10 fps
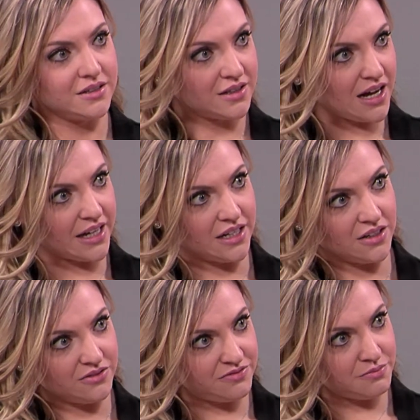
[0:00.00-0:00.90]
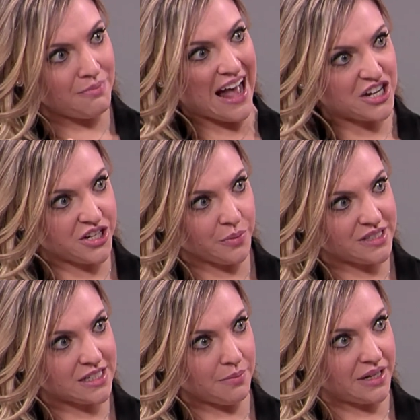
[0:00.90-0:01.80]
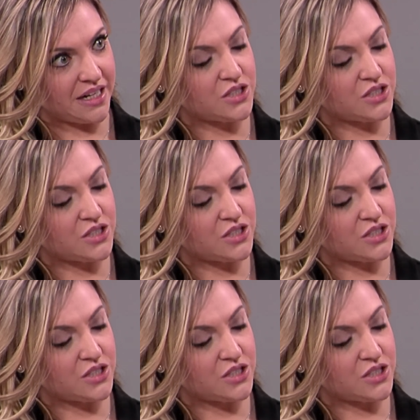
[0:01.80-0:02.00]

kind of matching with somebody.